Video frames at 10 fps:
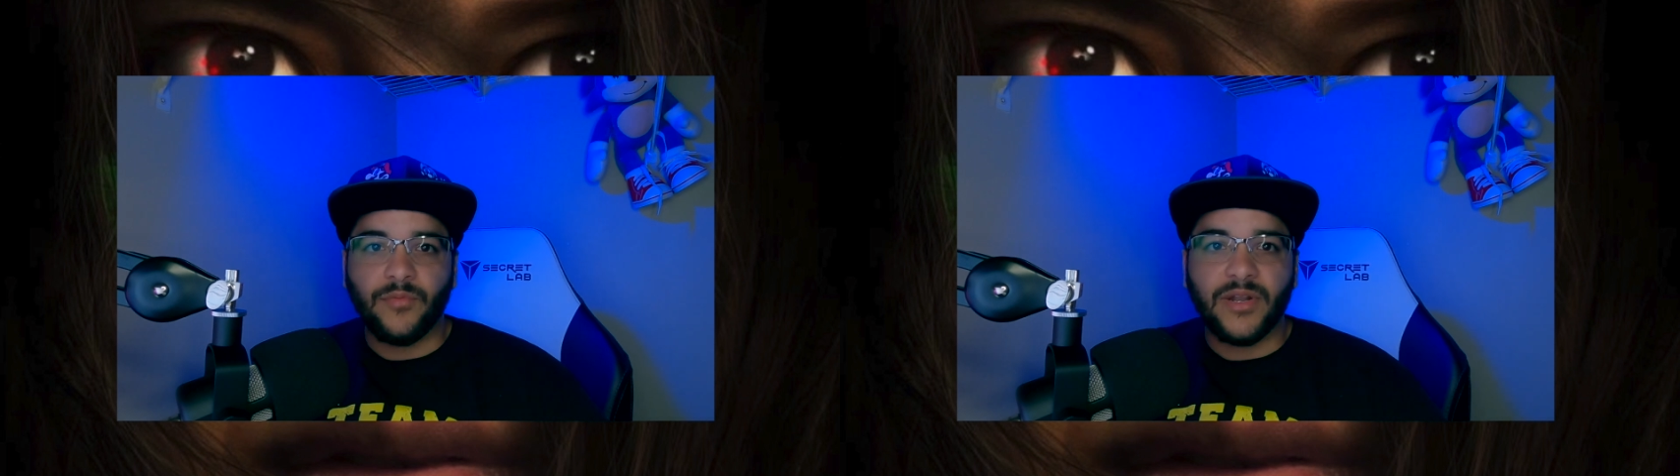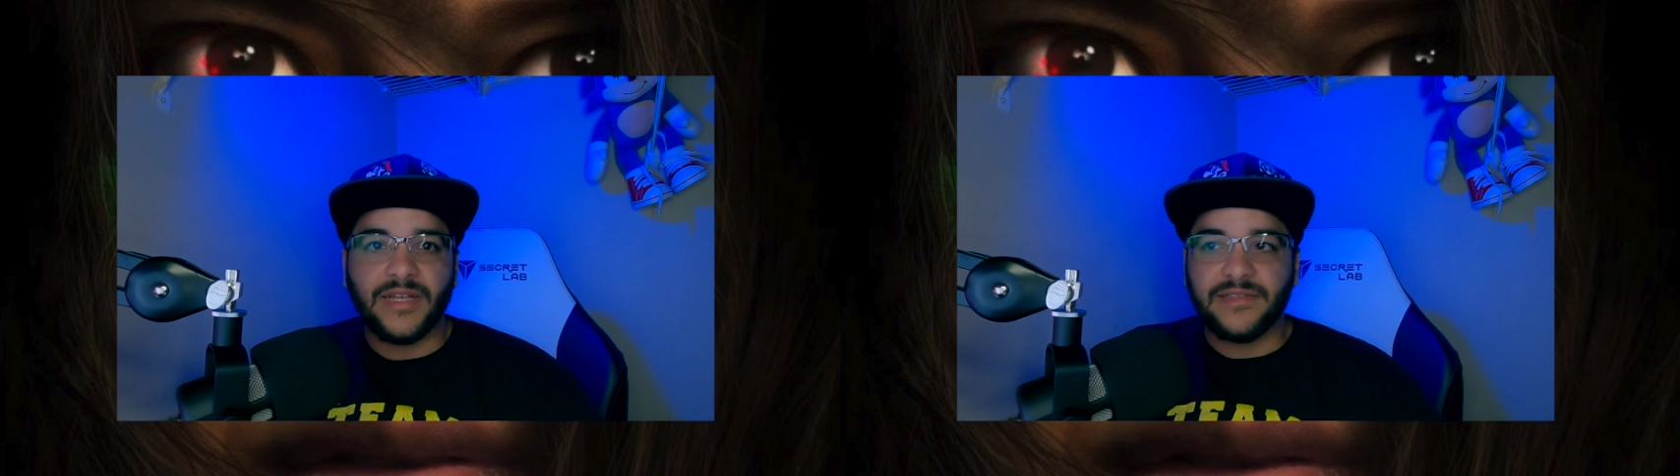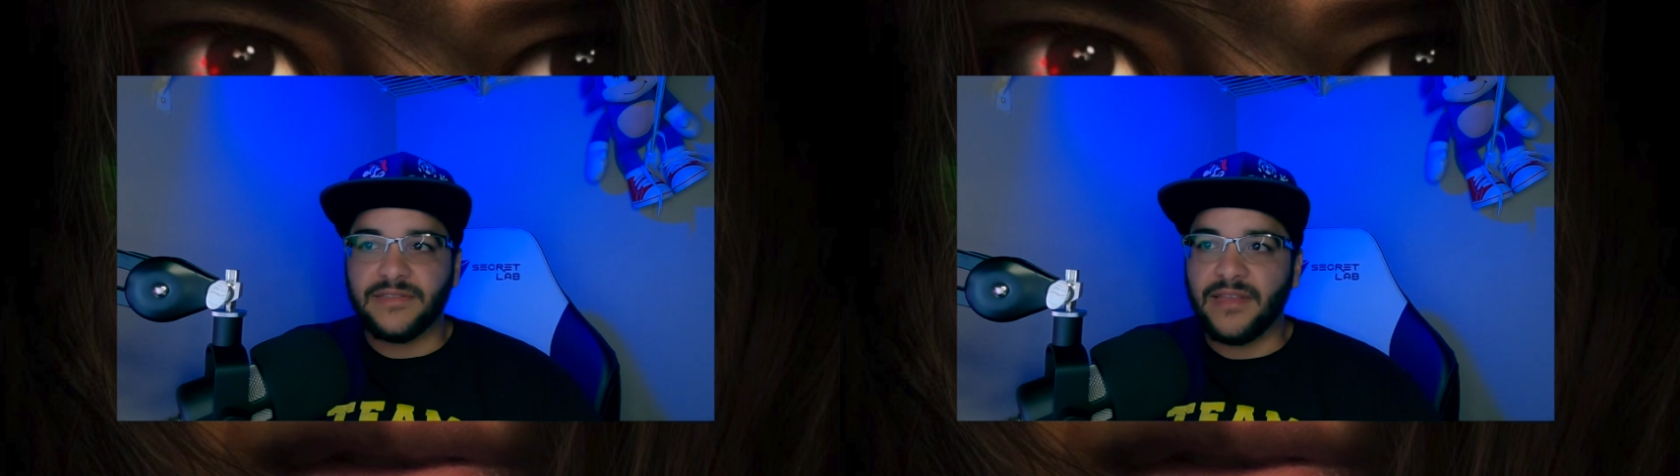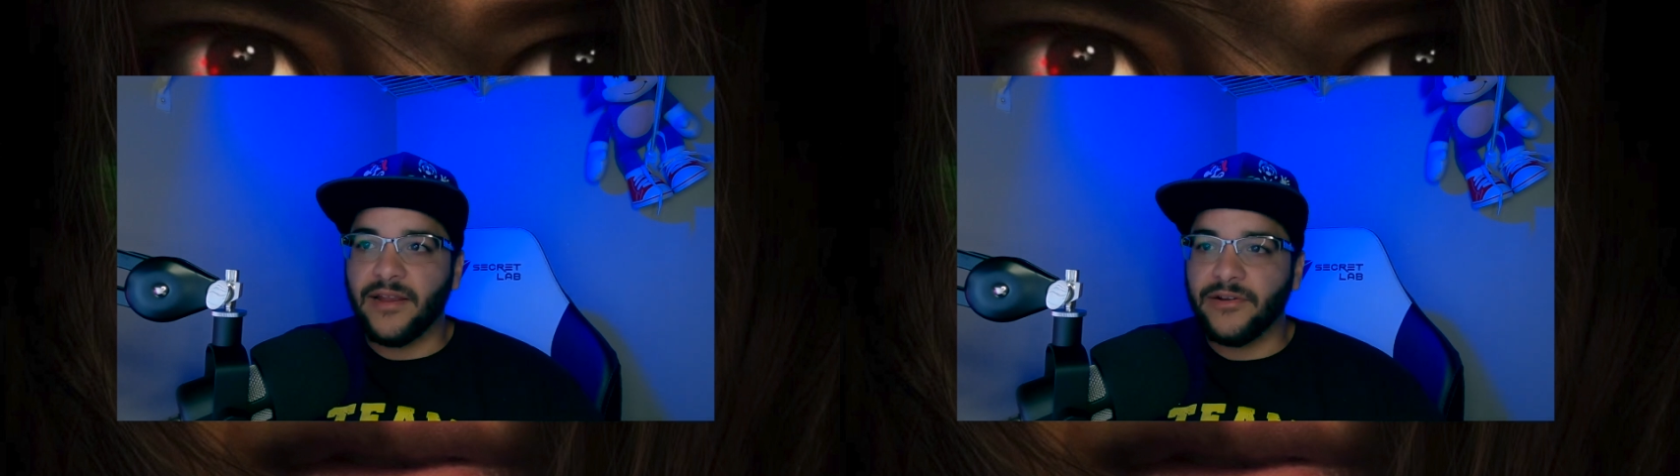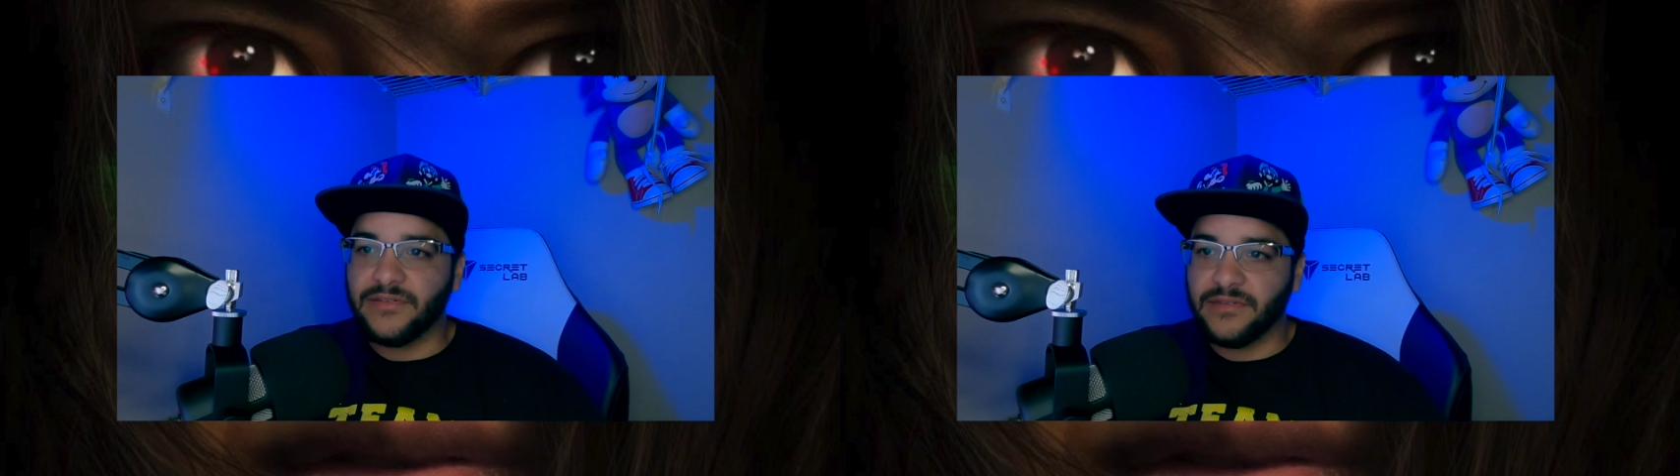what I
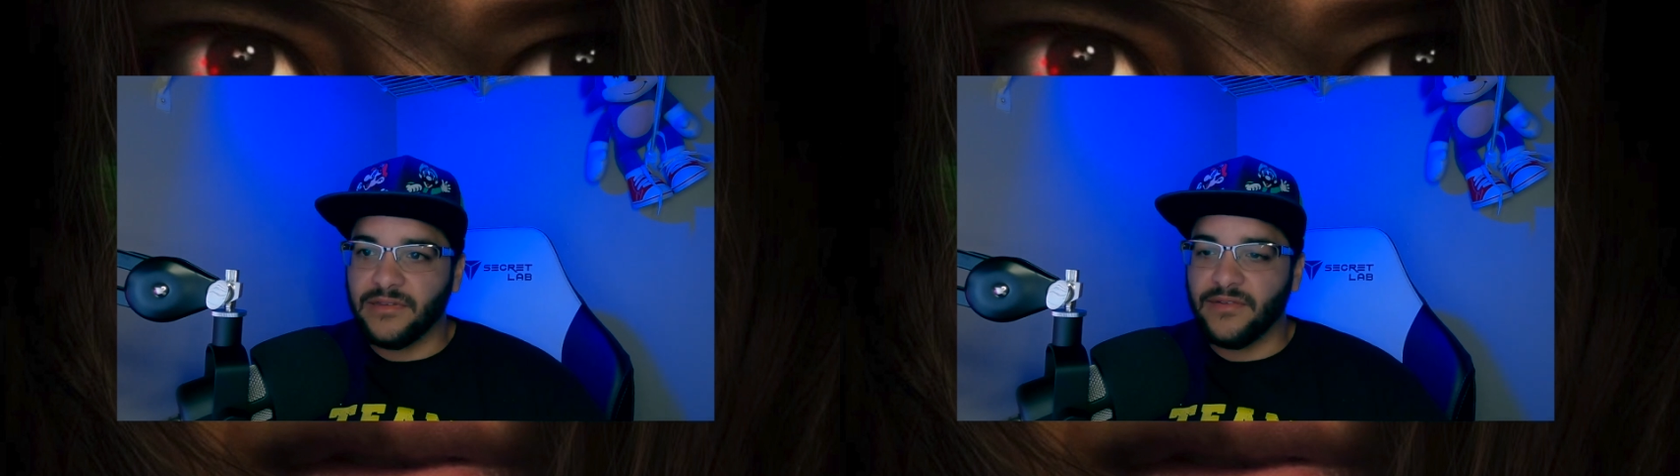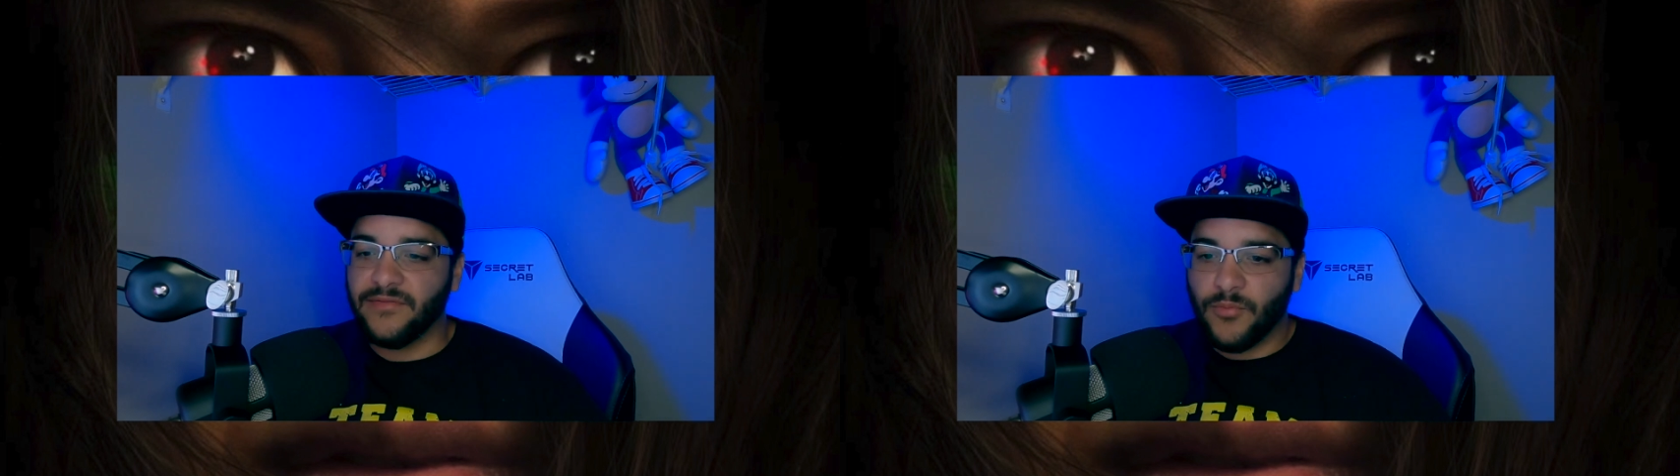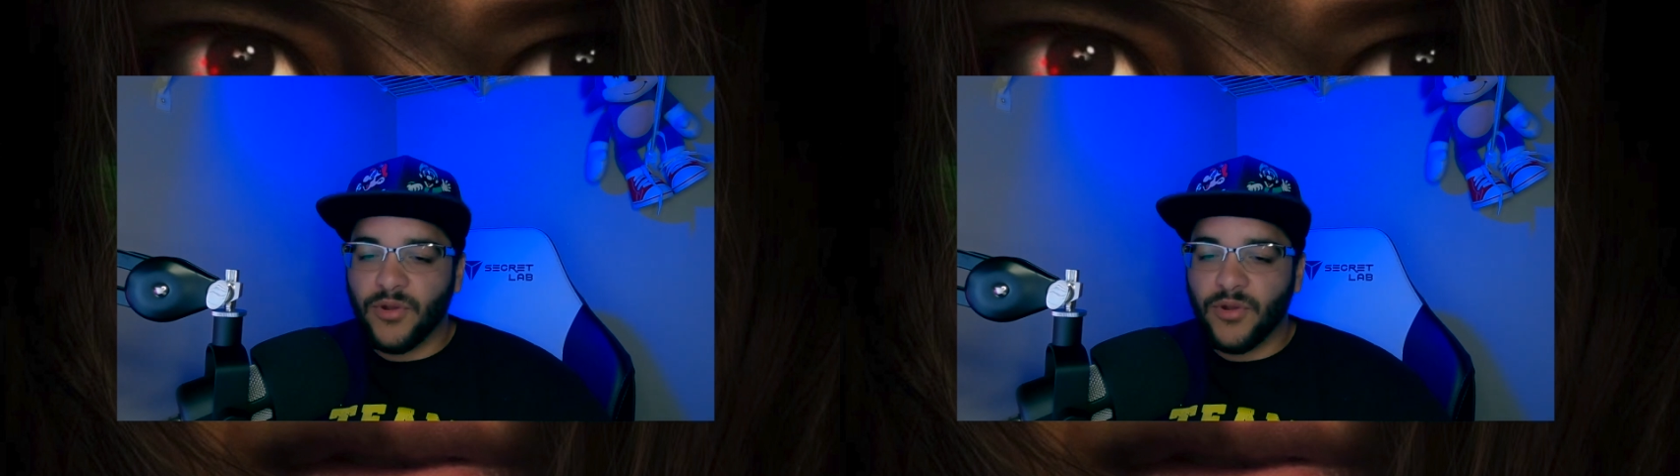desire to live,